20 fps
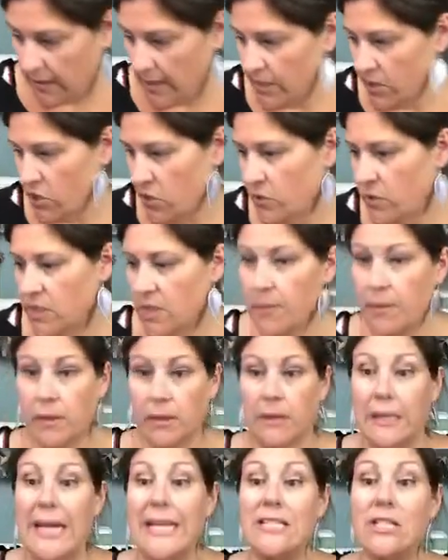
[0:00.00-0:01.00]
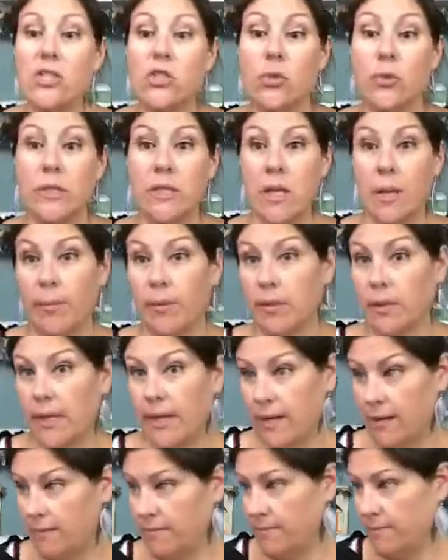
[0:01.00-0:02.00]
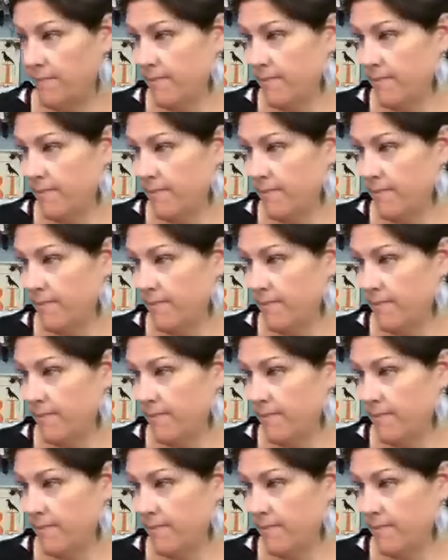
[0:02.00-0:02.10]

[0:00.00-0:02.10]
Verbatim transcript: let's do a double. Let's do a double layer.